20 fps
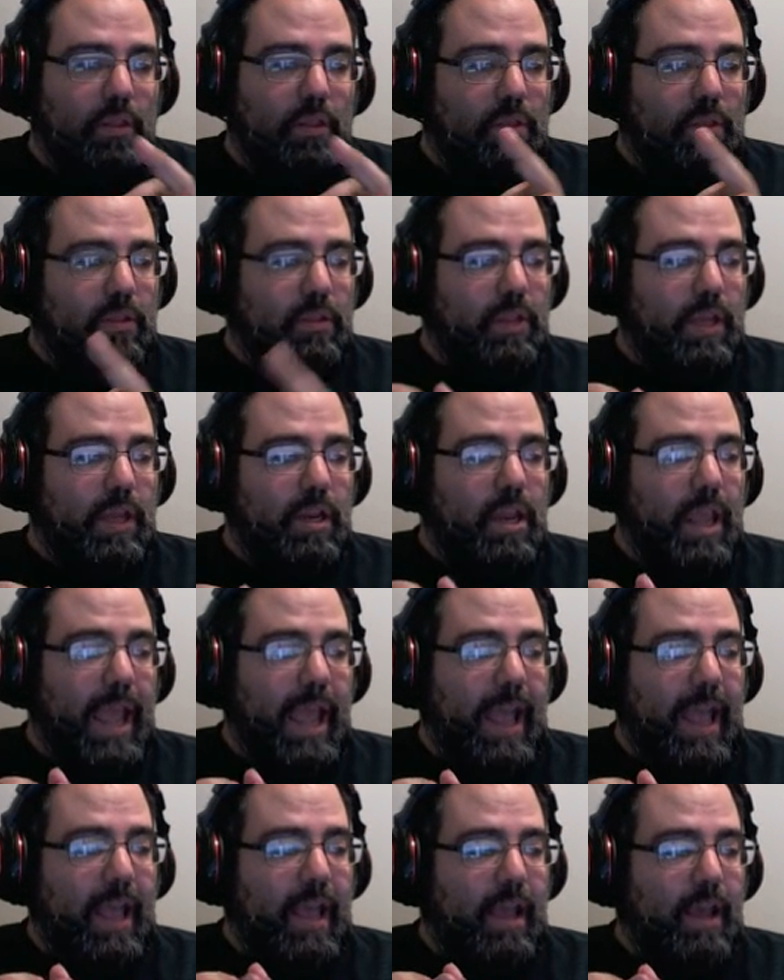Then you
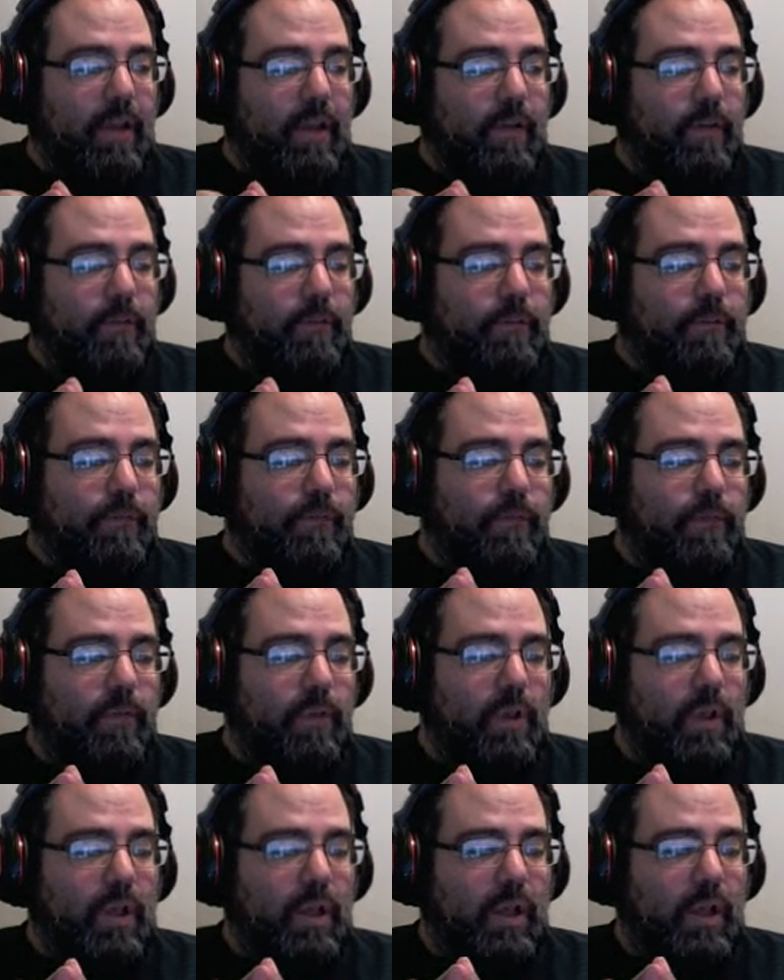have
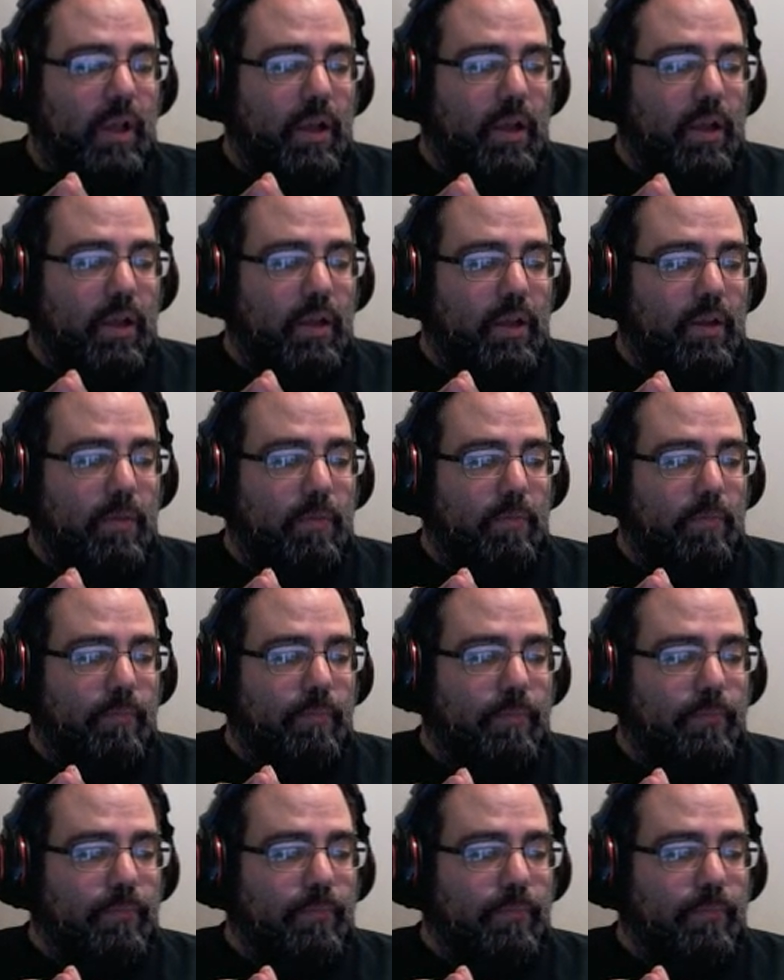um,